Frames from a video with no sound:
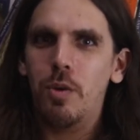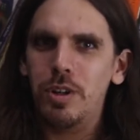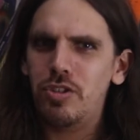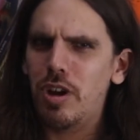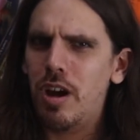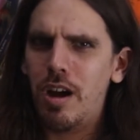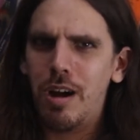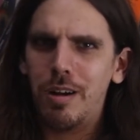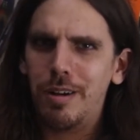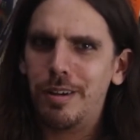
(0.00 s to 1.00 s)
which
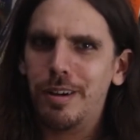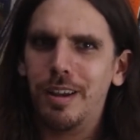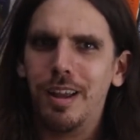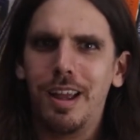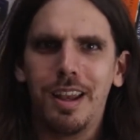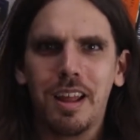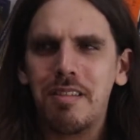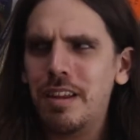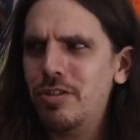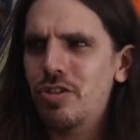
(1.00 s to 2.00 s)
are an
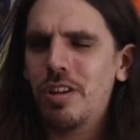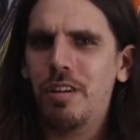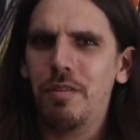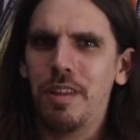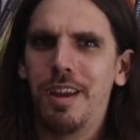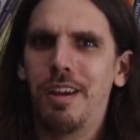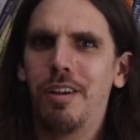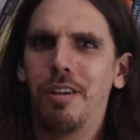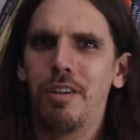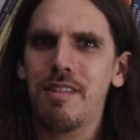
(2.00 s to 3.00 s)
extension of
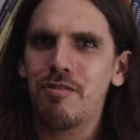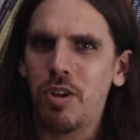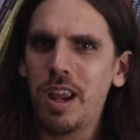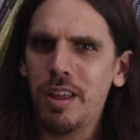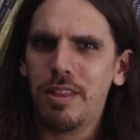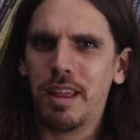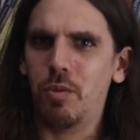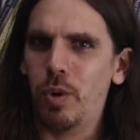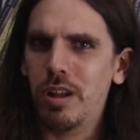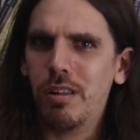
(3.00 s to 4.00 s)
their strength
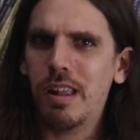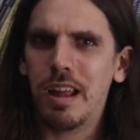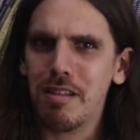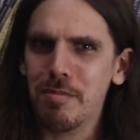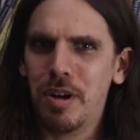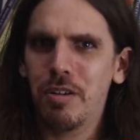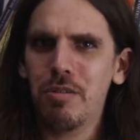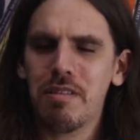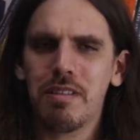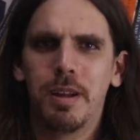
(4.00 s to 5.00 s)
and will, I
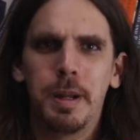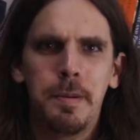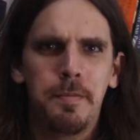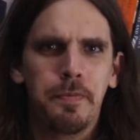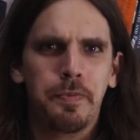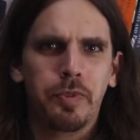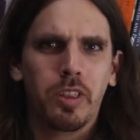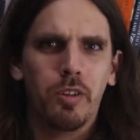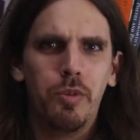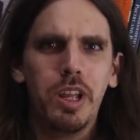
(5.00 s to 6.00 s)
suppose.
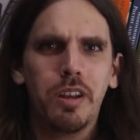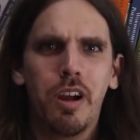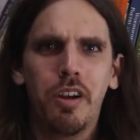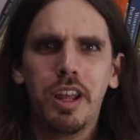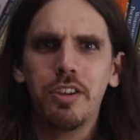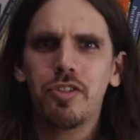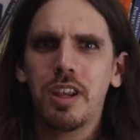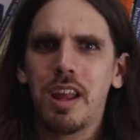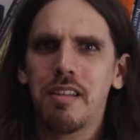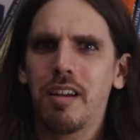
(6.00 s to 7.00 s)

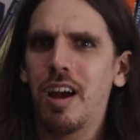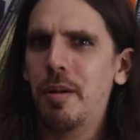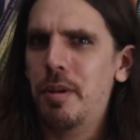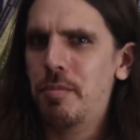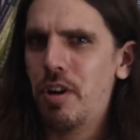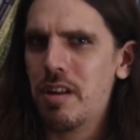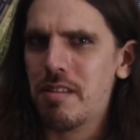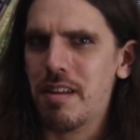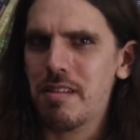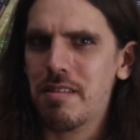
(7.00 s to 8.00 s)
Reincarnation is a common
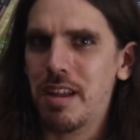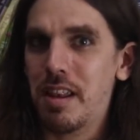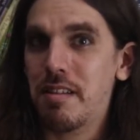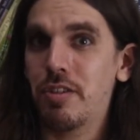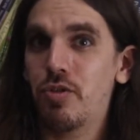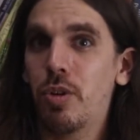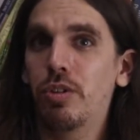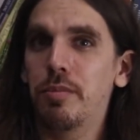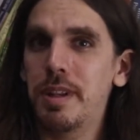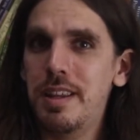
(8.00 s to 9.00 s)
process that is
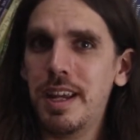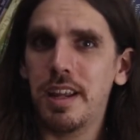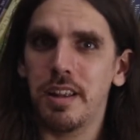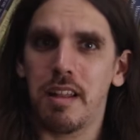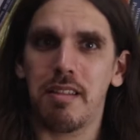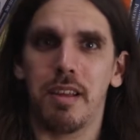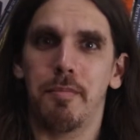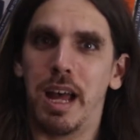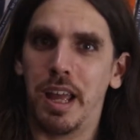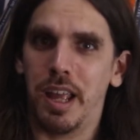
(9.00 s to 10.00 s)
controlled meticulously
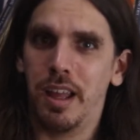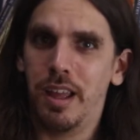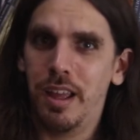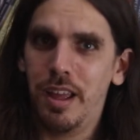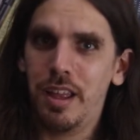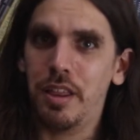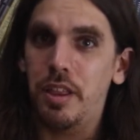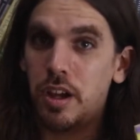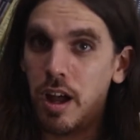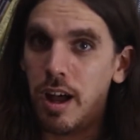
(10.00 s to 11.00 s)
by
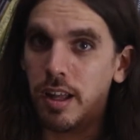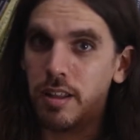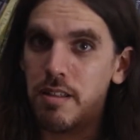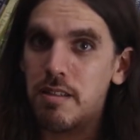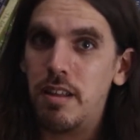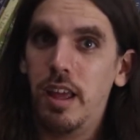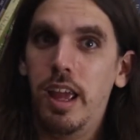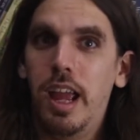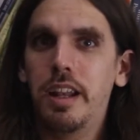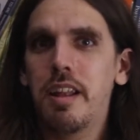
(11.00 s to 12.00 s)
the gods
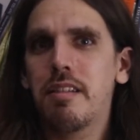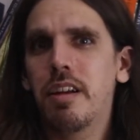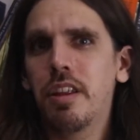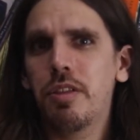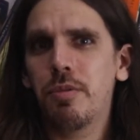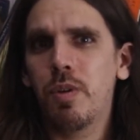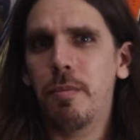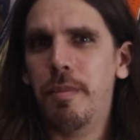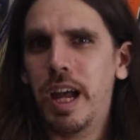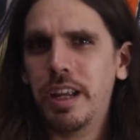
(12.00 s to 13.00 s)
and is done through a
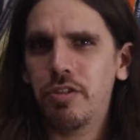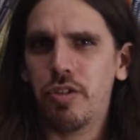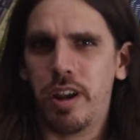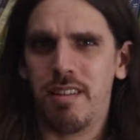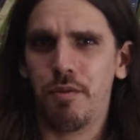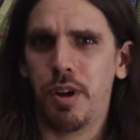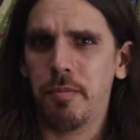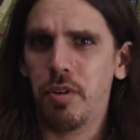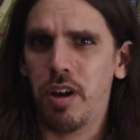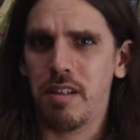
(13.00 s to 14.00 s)

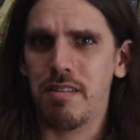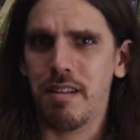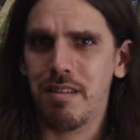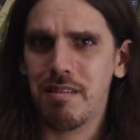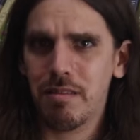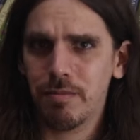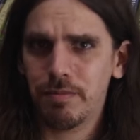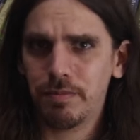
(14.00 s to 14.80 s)
mind-transferring process.